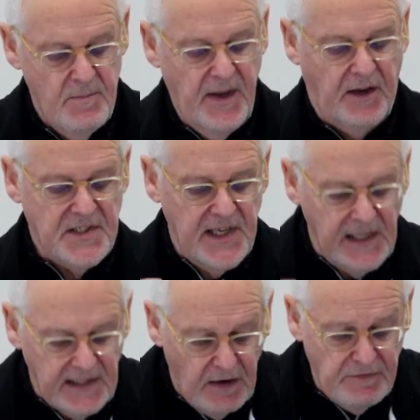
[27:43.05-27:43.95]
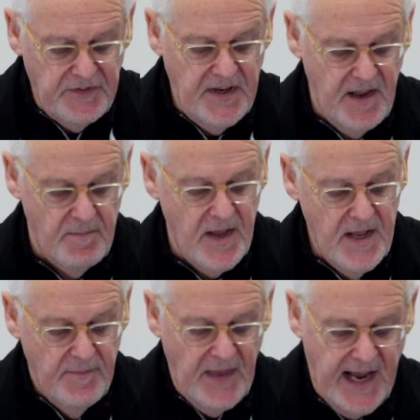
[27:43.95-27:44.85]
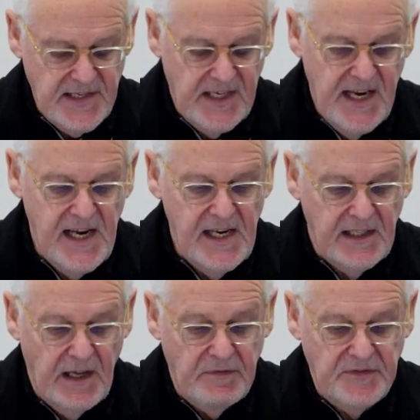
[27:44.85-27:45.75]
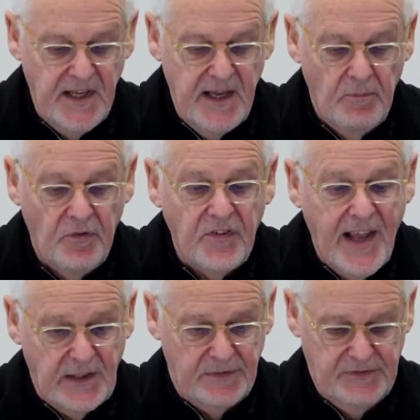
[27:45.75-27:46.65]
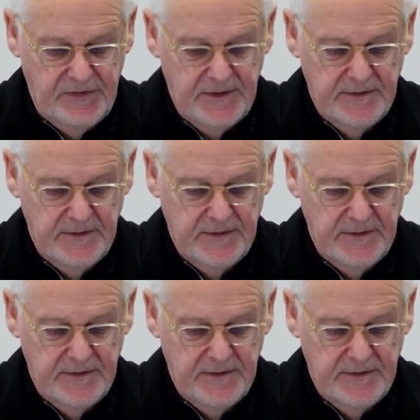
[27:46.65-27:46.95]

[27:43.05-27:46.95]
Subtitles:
because he loved him as he loved himself.